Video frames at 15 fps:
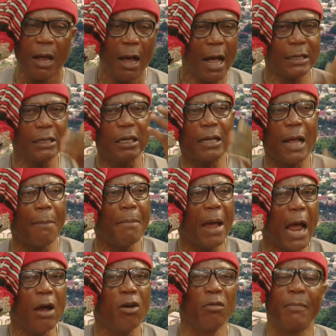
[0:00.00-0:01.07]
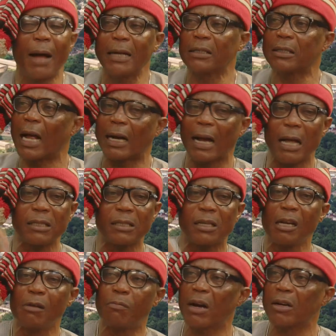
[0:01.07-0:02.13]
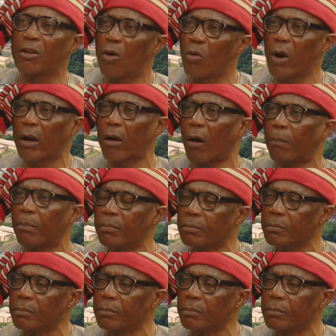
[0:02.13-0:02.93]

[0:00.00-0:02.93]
And these are mere humans that can sleep and not wake up.